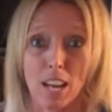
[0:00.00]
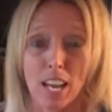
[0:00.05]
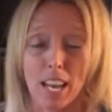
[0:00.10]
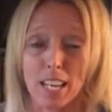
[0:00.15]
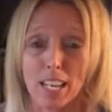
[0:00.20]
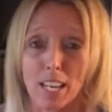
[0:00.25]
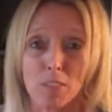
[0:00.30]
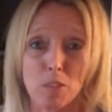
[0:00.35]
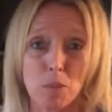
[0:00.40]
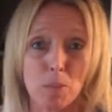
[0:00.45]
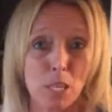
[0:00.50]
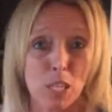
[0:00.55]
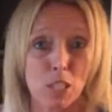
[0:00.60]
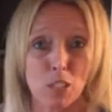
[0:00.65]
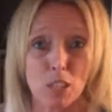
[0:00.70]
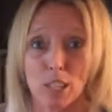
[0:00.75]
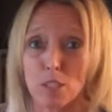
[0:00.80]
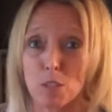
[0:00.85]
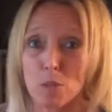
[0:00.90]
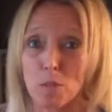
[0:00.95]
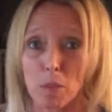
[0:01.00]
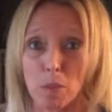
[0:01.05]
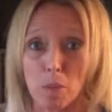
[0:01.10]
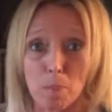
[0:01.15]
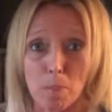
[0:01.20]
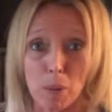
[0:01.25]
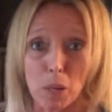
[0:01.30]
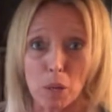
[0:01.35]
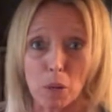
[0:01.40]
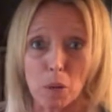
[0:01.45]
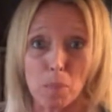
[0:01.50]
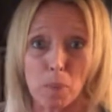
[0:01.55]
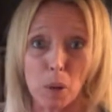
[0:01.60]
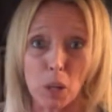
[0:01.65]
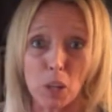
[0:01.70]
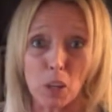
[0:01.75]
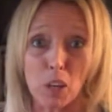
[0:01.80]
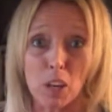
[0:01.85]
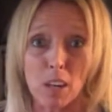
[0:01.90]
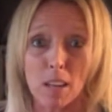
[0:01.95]
and everybody talks about the better
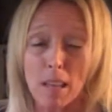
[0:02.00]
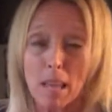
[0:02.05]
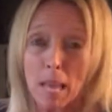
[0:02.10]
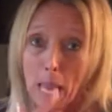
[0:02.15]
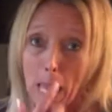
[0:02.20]
butter,